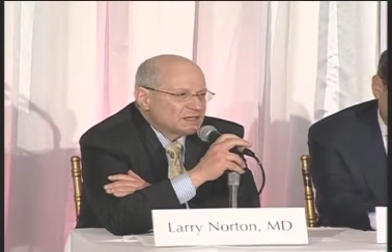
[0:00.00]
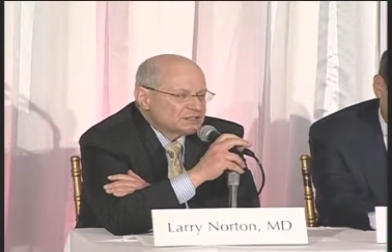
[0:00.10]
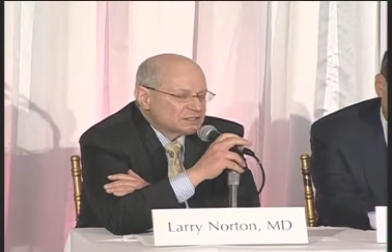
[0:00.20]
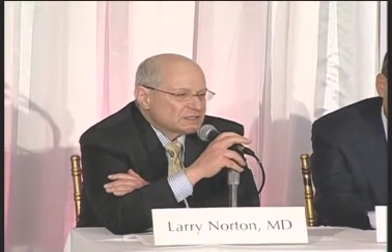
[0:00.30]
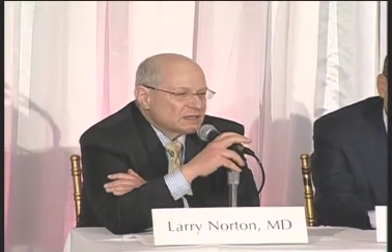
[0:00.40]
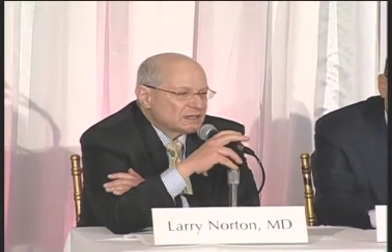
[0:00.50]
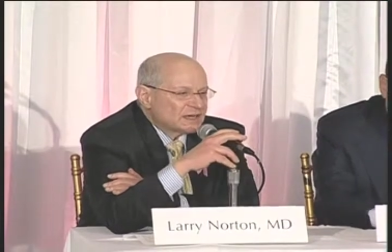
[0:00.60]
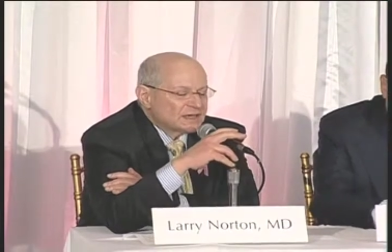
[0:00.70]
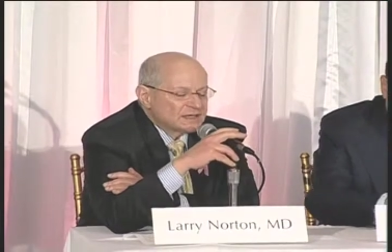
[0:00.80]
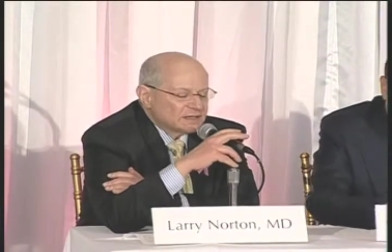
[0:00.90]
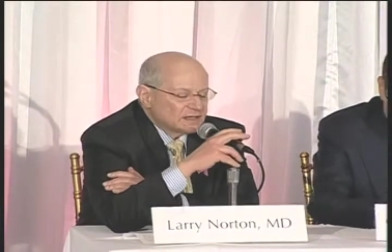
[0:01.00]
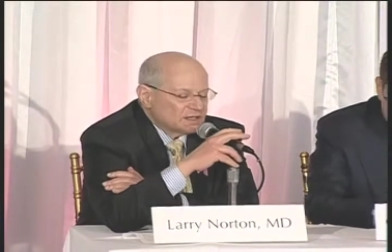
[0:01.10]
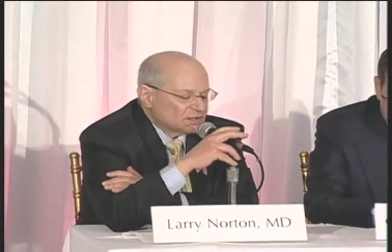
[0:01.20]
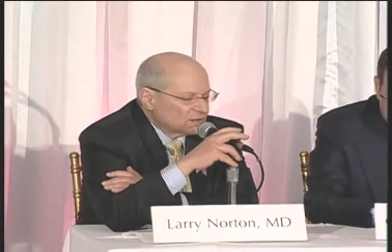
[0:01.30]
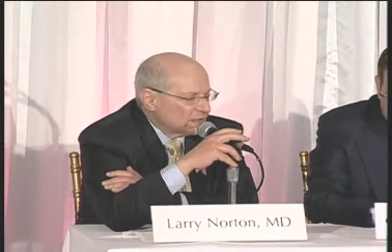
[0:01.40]
I just, I, you
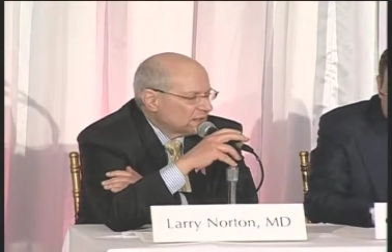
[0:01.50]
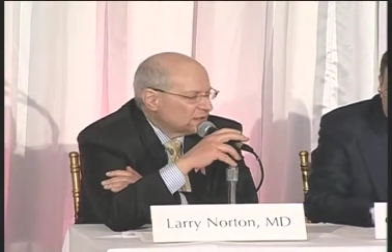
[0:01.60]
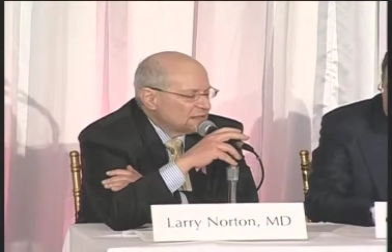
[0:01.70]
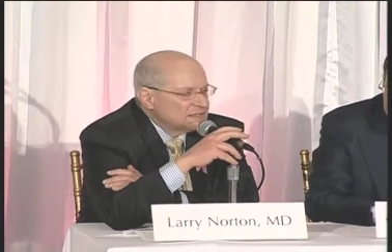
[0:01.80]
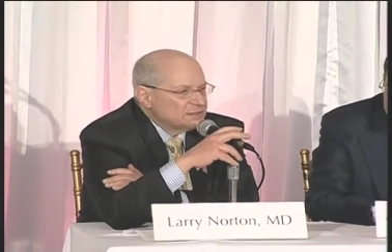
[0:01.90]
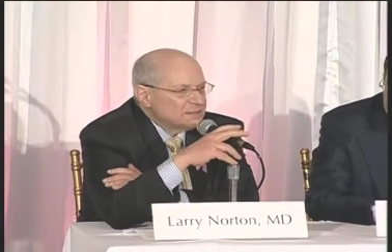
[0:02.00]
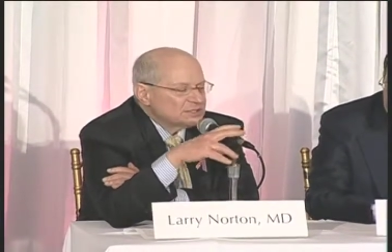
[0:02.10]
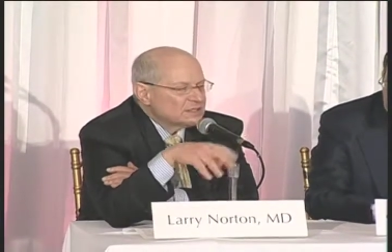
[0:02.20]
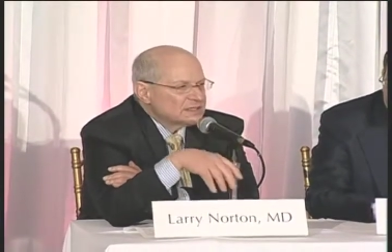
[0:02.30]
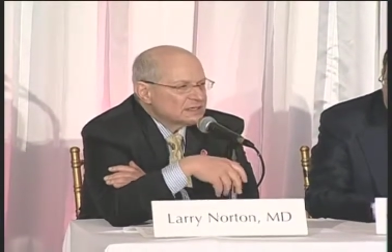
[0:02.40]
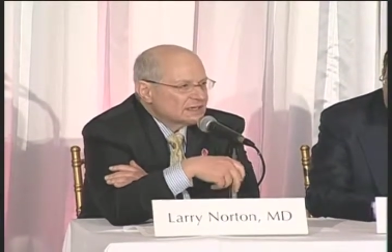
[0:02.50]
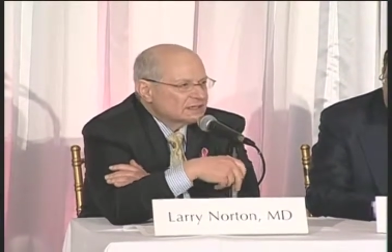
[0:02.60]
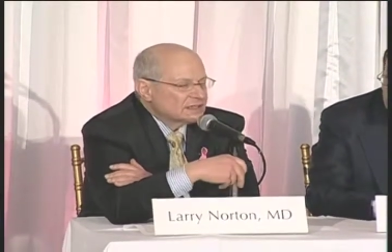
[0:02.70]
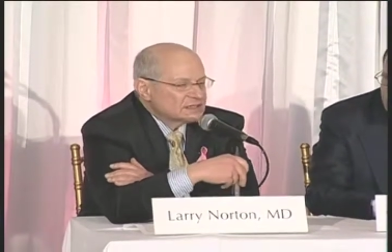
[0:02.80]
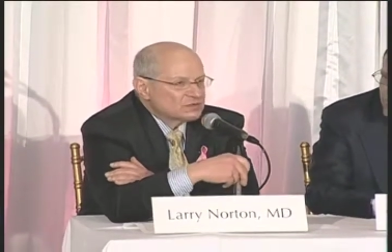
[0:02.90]
know, and Nadine mentioned this, and I
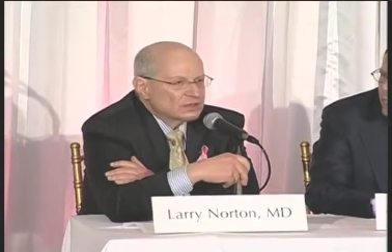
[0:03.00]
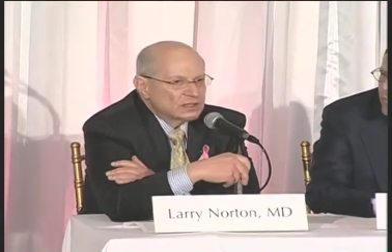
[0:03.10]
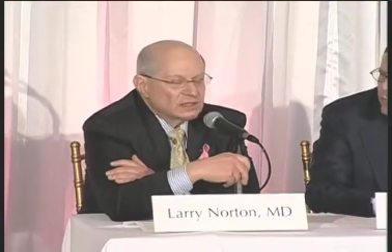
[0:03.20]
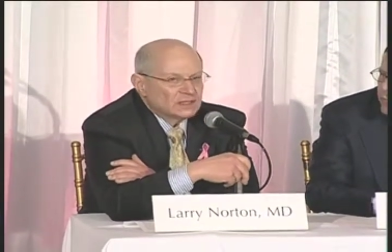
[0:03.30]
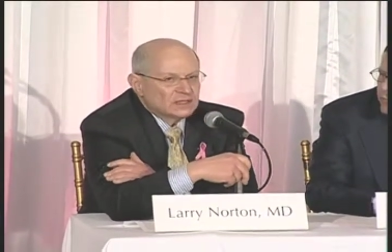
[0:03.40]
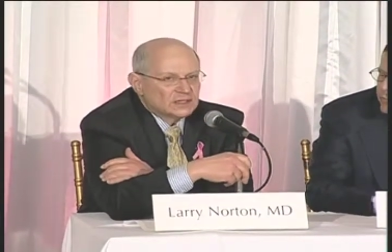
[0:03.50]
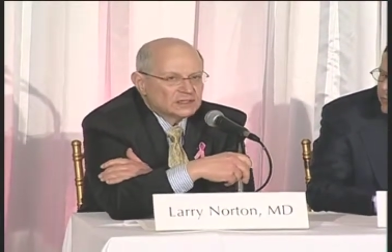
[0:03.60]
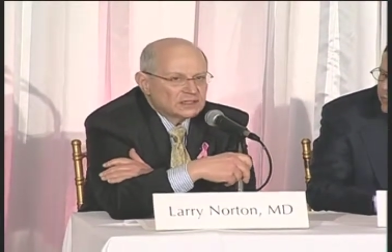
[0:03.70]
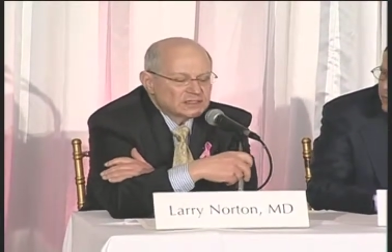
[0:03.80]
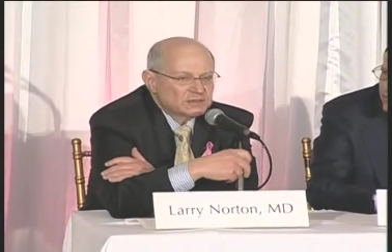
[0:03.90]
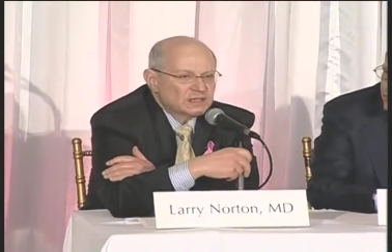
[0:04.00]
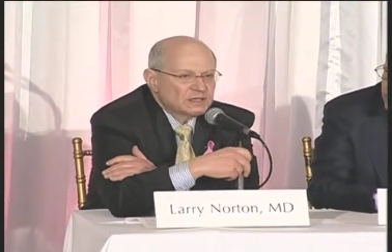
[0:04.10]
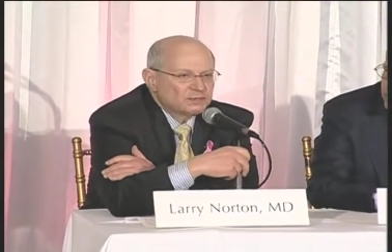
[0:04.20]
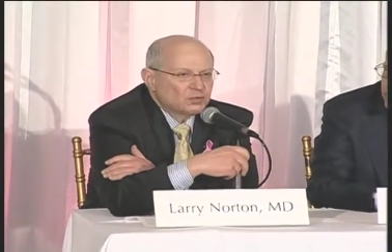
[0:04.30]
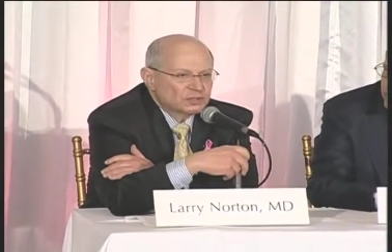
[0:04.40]
think it's really uh, it's something
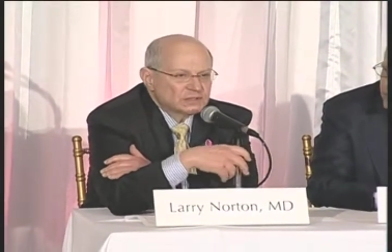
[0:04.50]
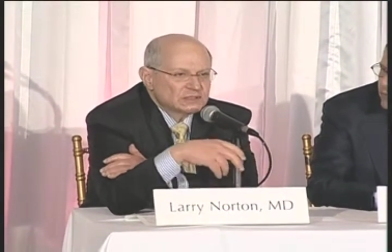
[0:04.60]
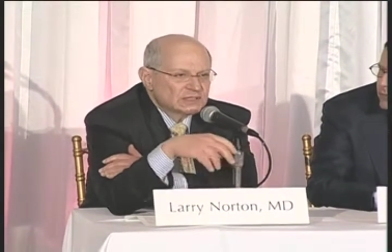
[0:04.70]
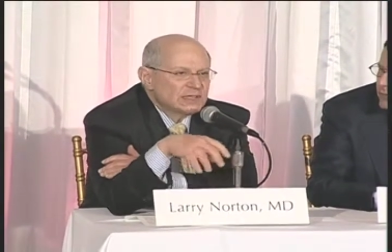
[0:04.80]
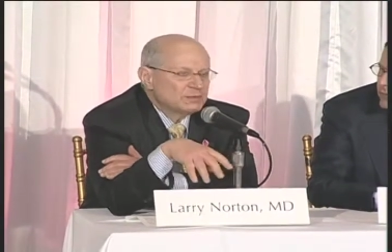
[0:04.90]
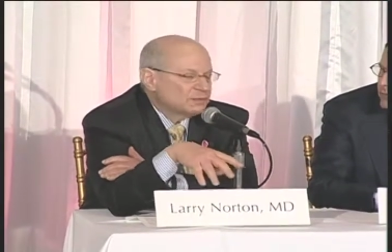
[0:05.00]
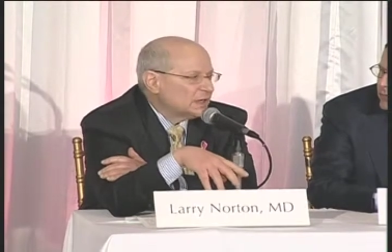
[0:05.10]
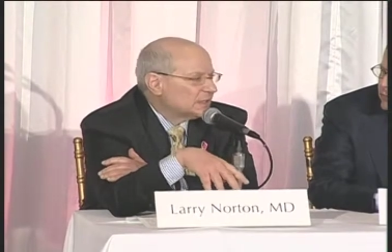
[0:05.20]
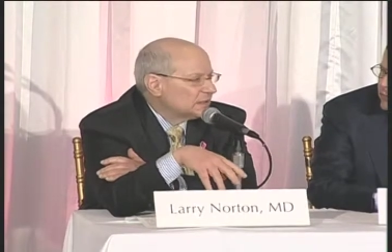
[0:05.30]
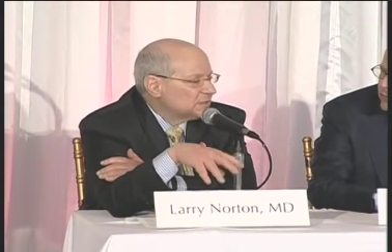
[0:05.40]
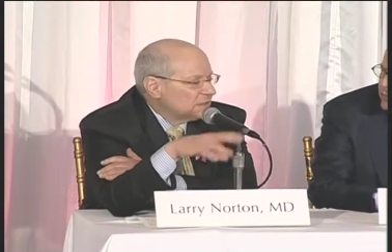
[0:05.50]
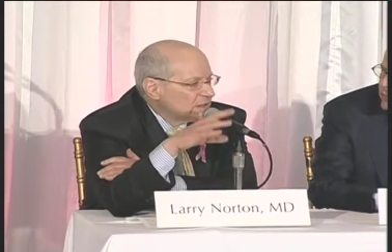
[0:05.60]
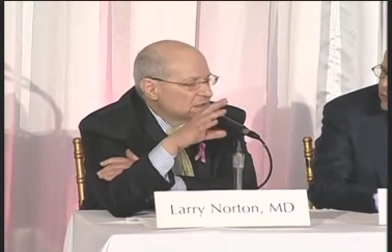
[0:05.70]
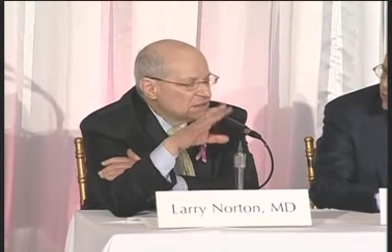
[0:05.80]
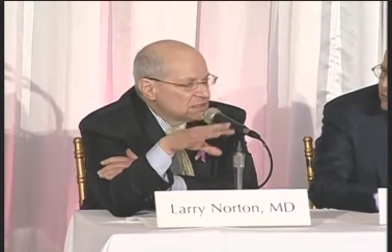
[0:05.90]
important to keep in mind. I
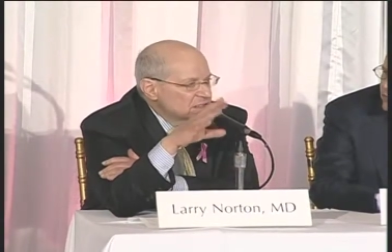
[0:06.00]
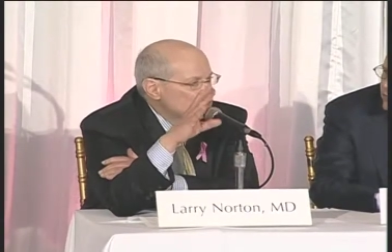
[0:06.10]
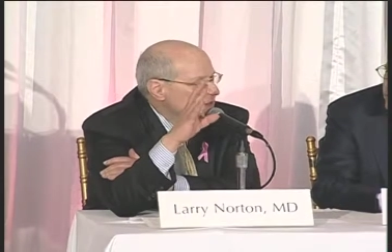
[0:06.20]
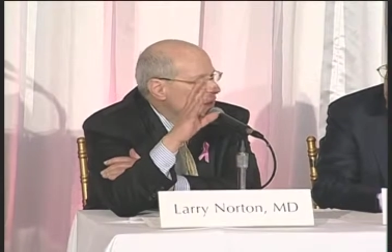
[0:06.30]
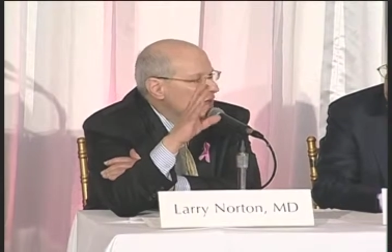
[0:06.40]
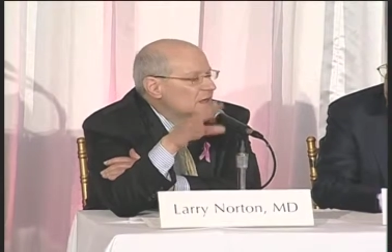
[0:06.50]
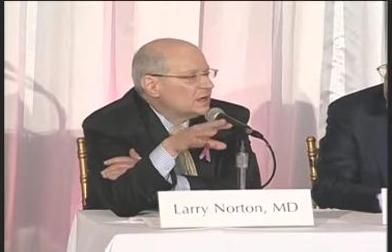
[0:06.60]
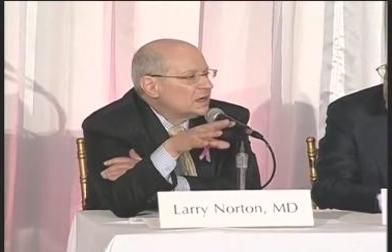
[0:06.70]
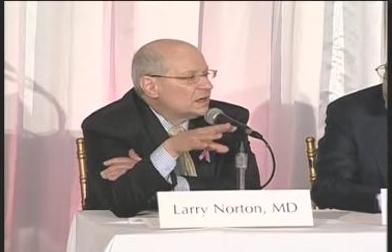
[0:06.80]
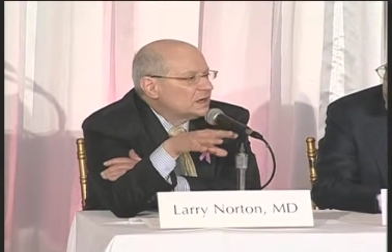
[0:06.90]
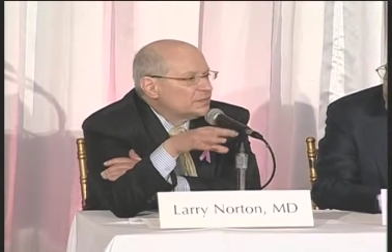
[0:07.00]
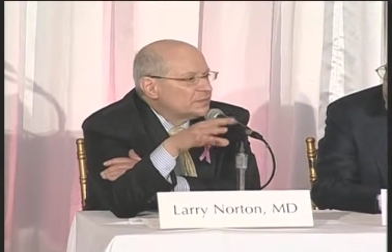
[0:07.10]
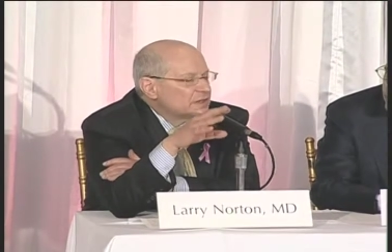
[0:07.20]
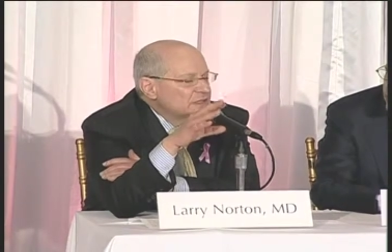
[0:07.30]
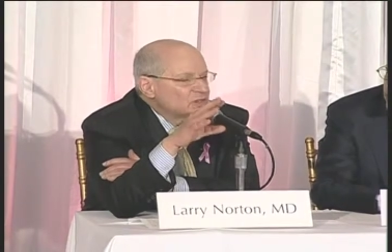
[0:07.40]
mean, these
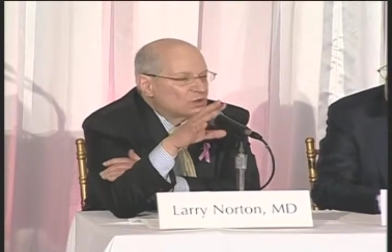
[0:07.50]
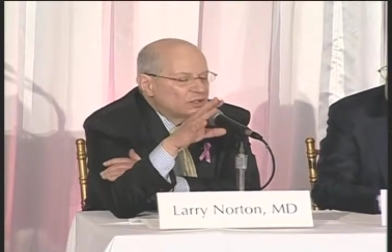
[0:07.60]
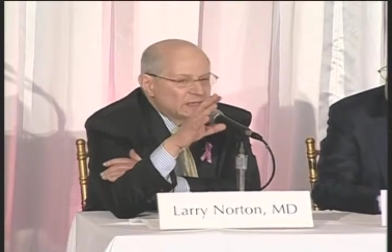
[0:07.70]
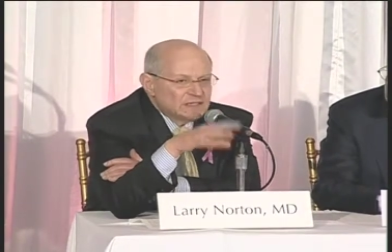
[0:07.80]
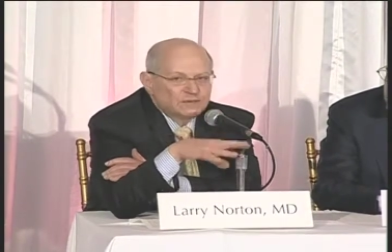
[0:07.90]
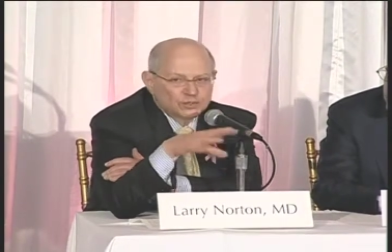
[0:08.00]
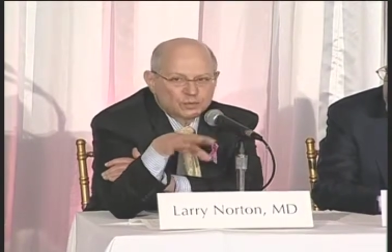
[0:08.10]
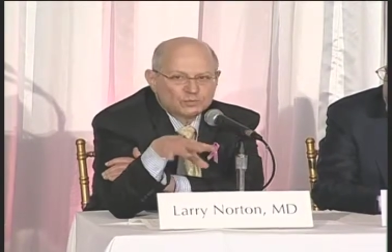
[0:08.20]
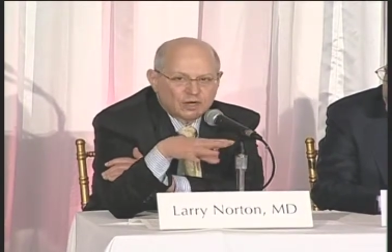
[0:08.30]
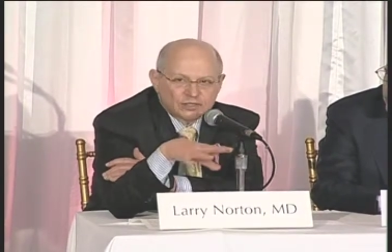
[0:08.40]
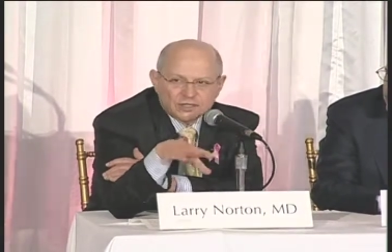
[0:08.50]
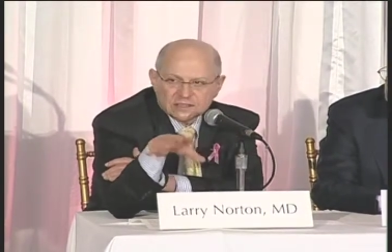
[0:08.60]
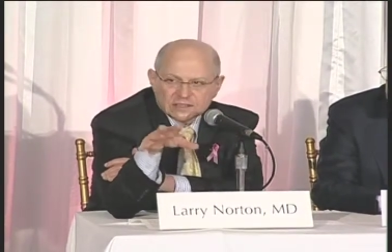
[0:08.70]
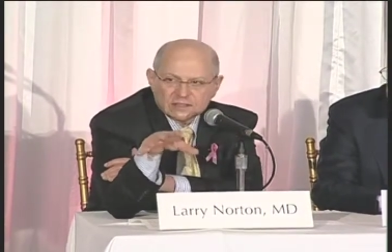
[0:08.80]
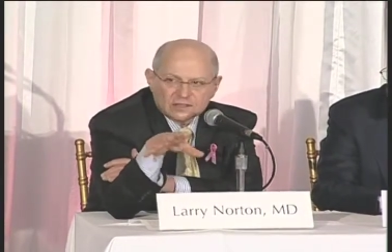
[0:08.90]
um, these are all individual projects,